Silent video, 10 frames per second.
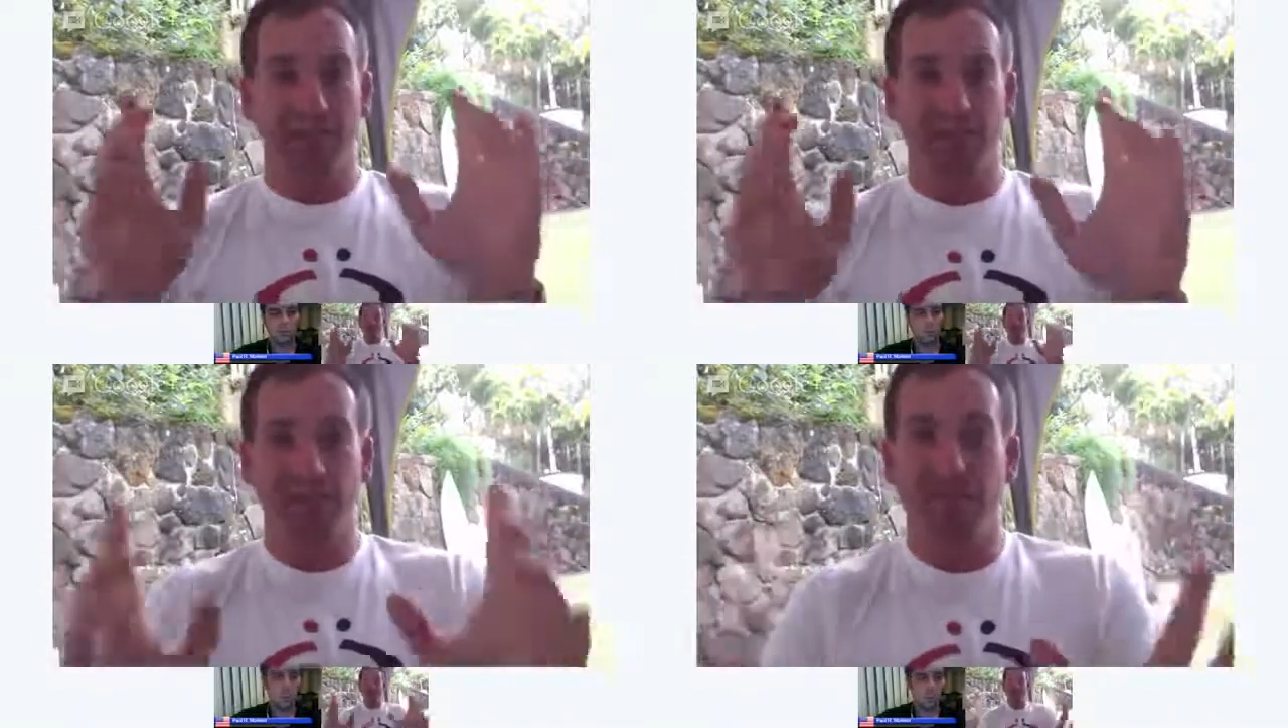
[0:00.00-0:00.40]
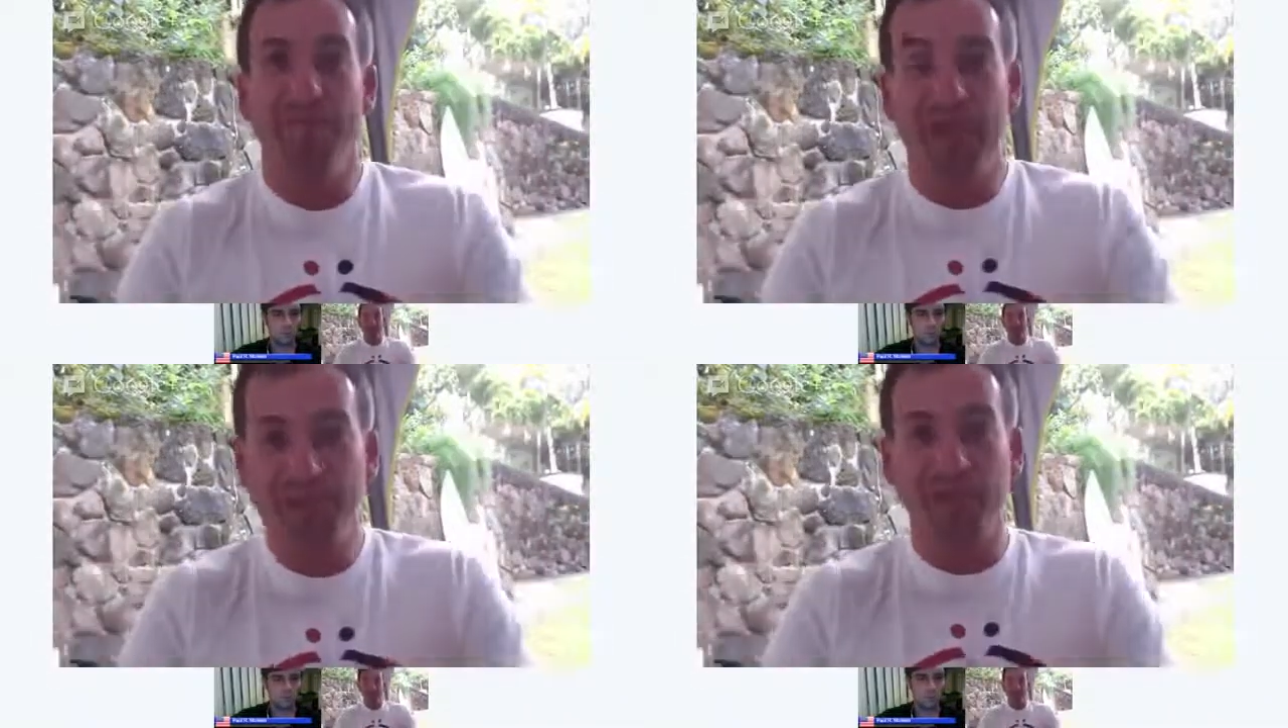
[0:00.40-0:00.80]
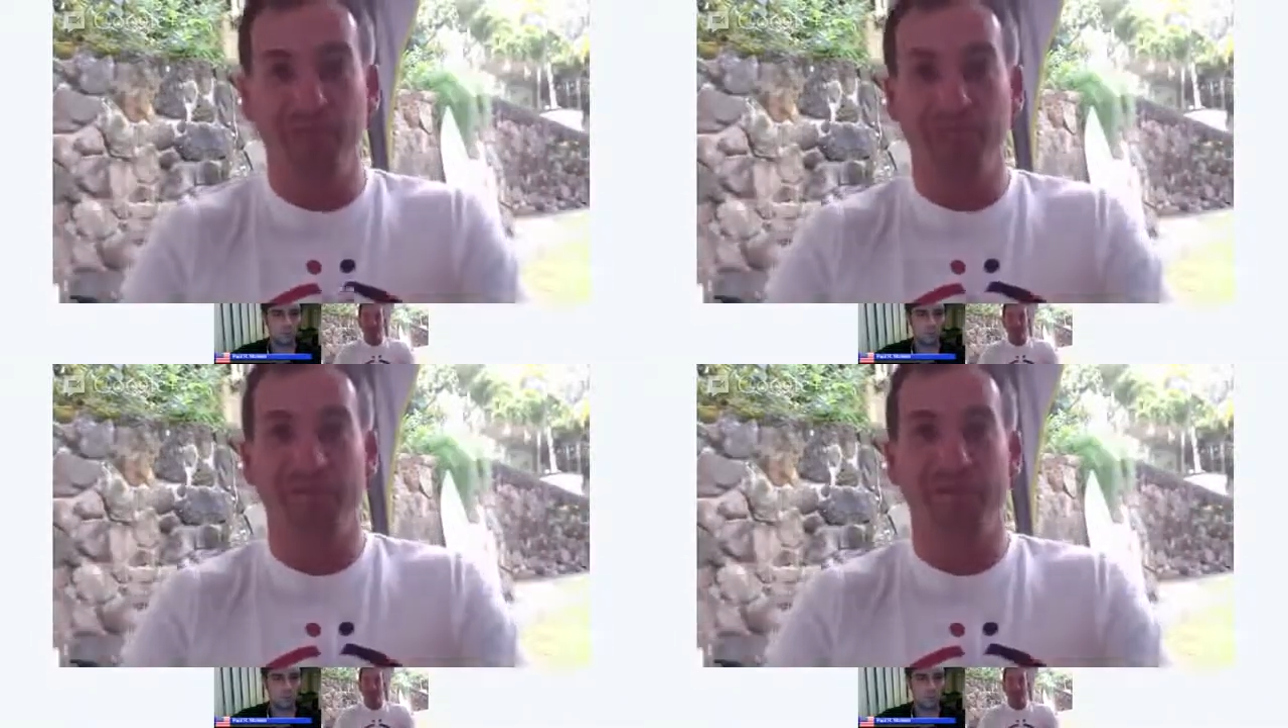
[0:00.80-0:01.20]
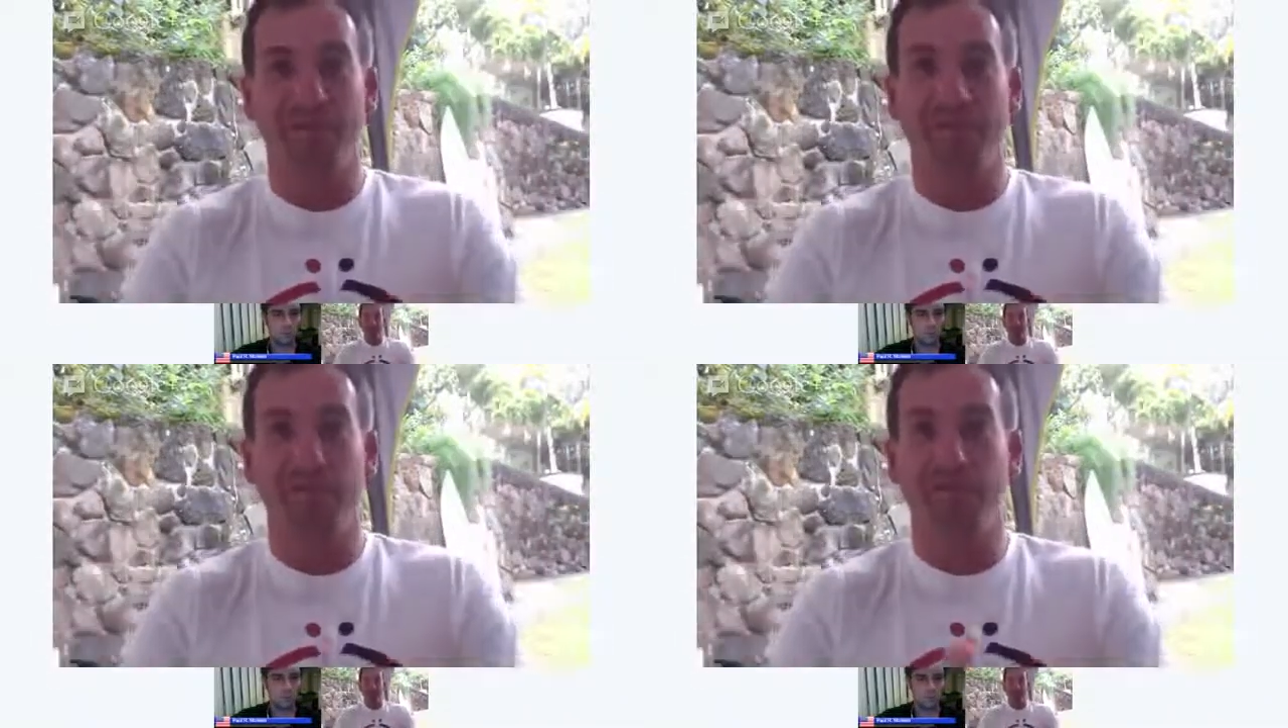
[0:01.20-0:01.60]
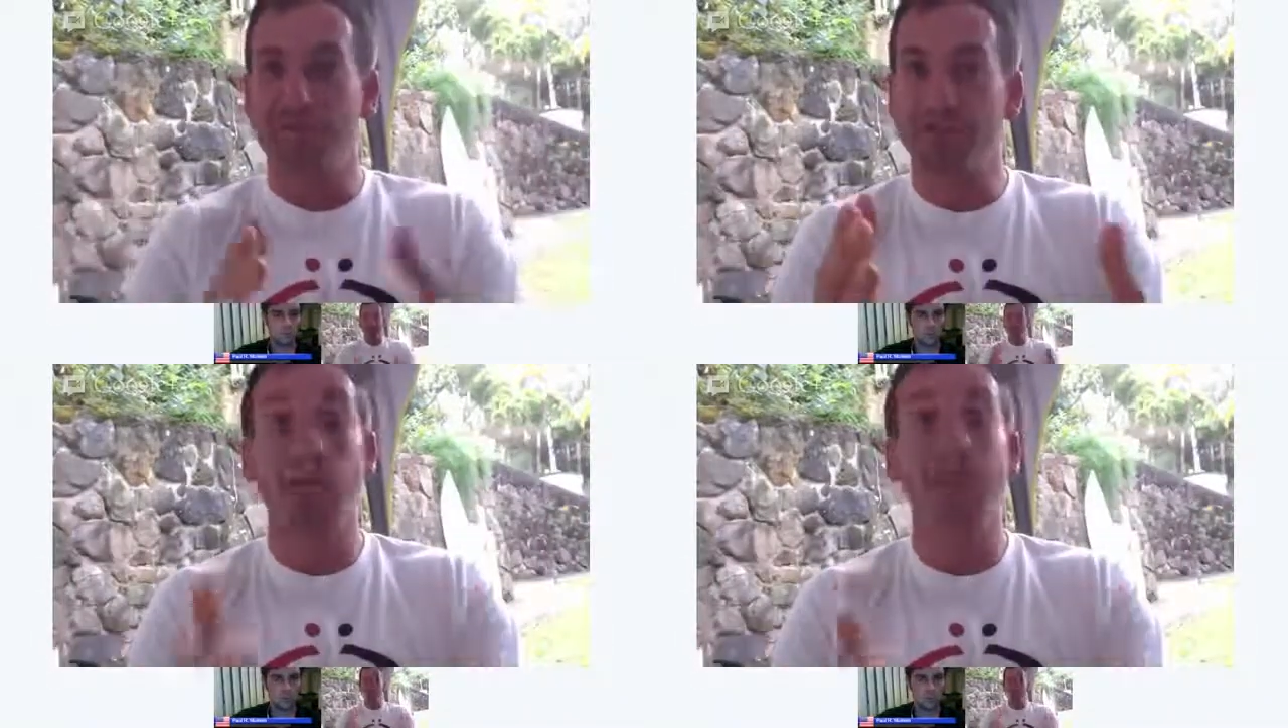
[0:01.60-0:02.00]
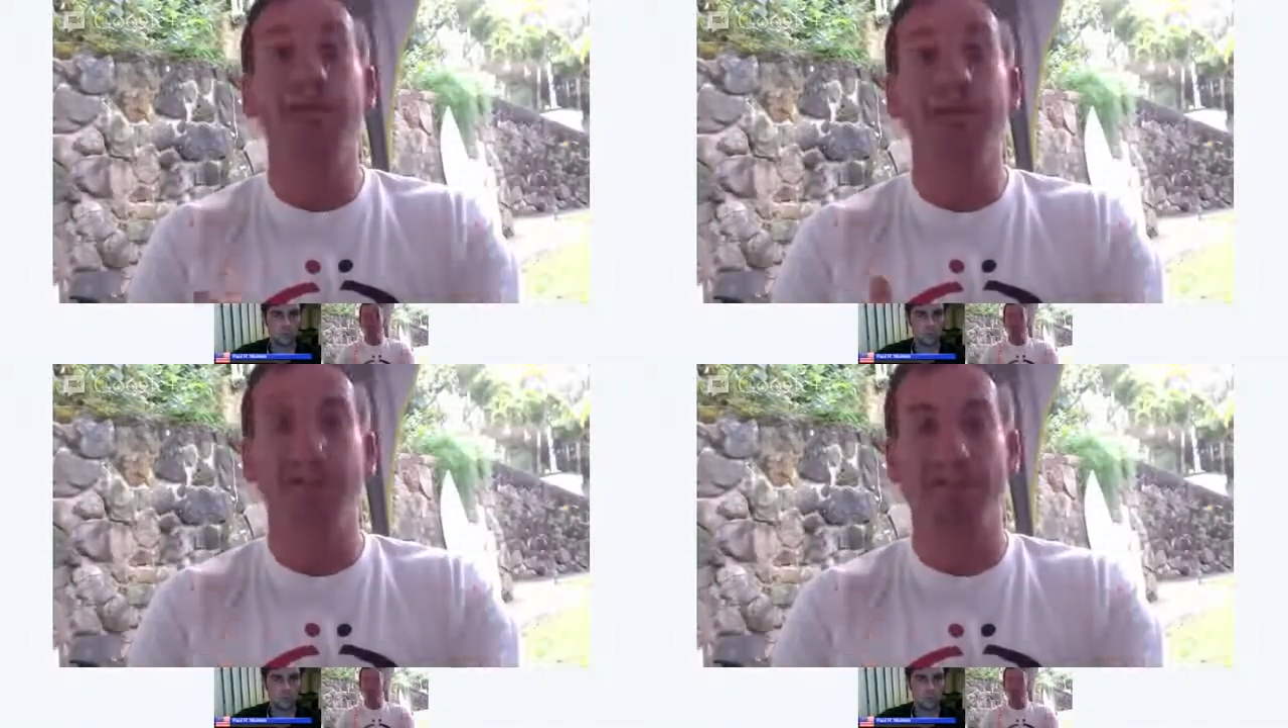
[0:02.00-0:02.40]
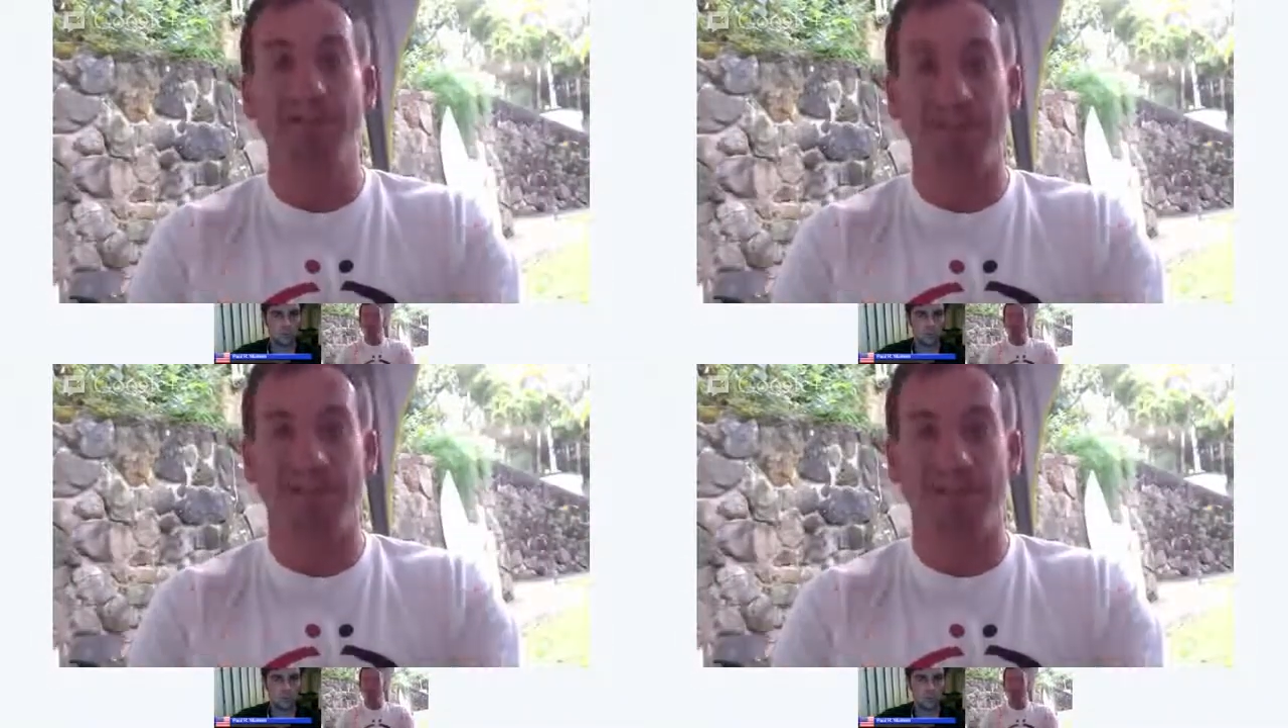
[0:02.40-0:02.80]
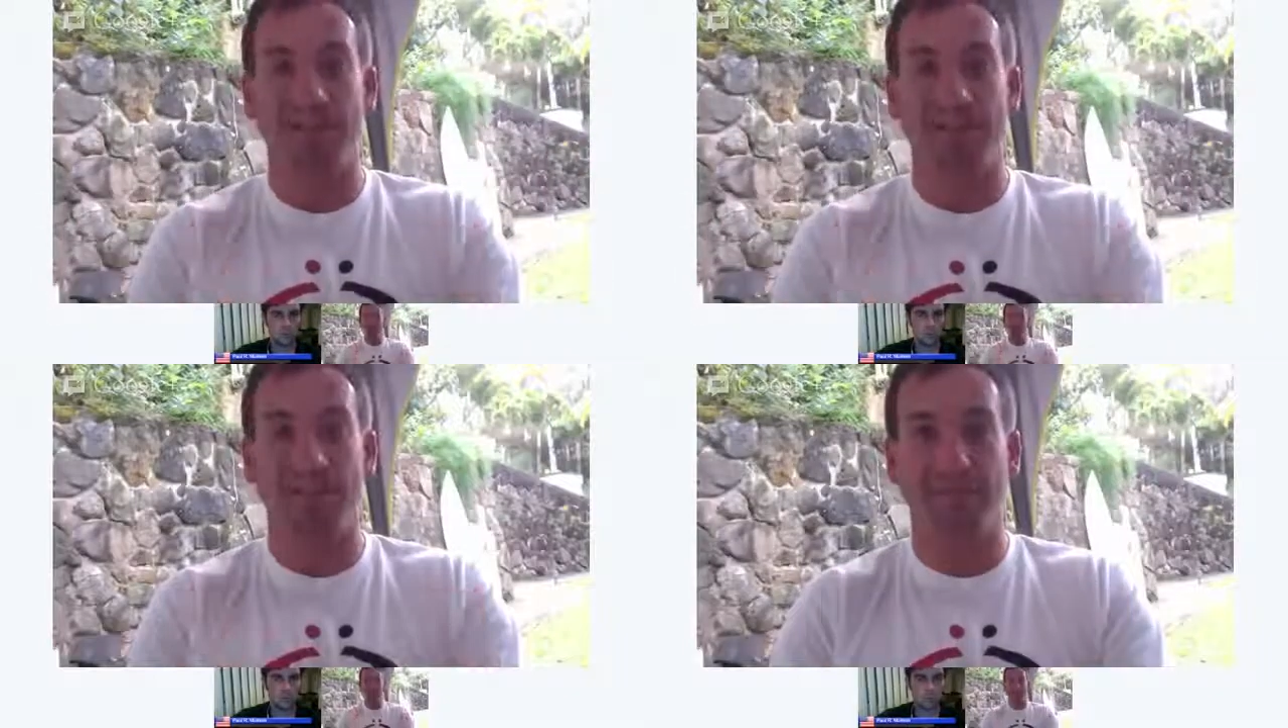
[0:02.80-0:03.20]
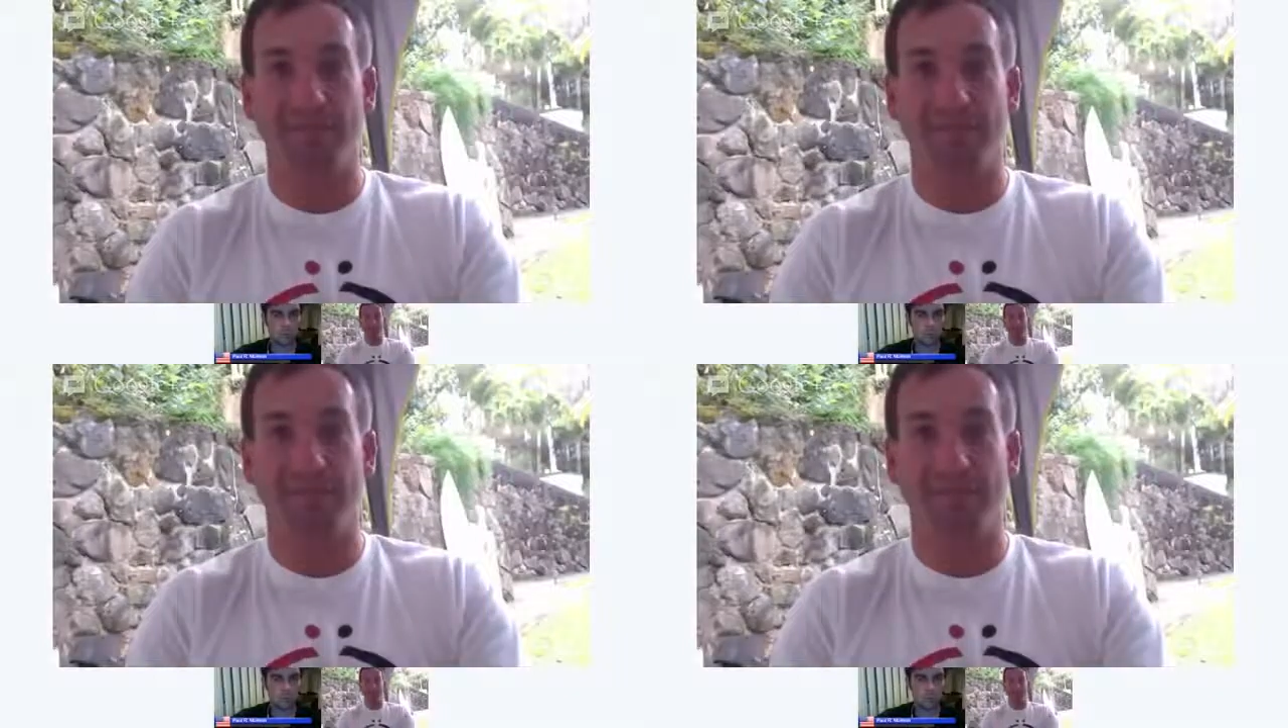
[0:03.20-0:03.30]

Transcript: You know, make sure that you're fully committed to this.